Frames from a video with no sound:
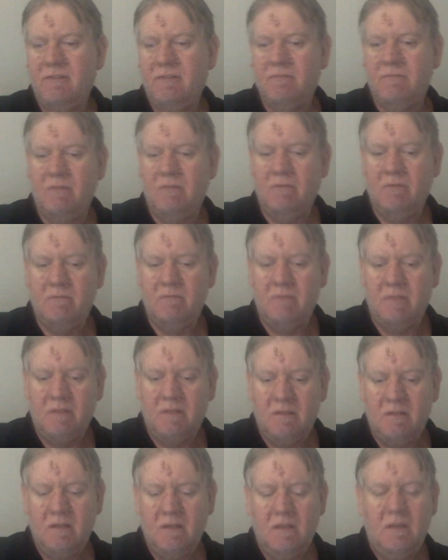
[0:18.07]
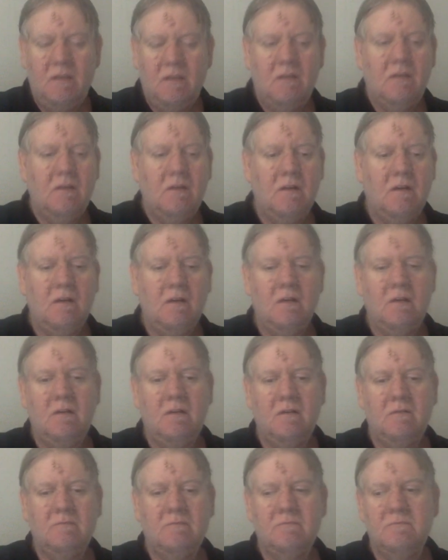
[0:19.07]
could be with me.
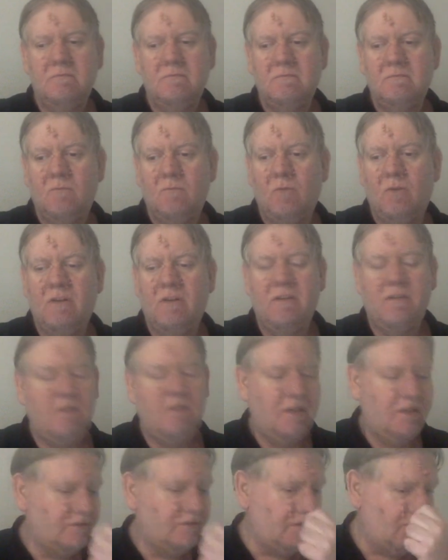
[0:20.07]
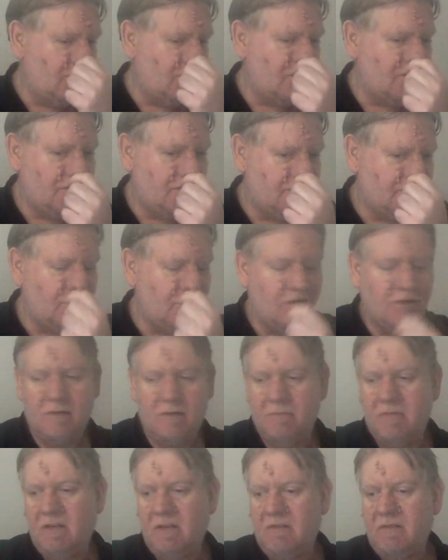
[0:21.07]
One of the things I wanted to talk
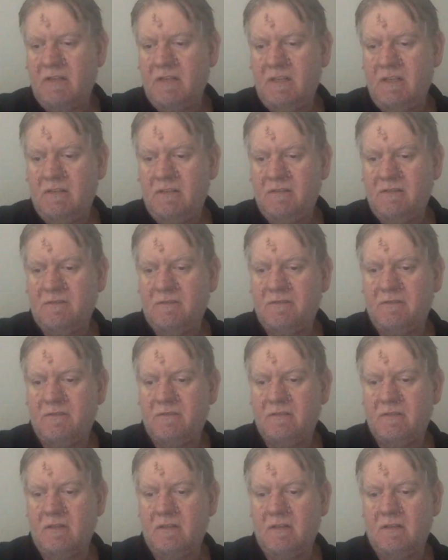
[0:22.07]
about is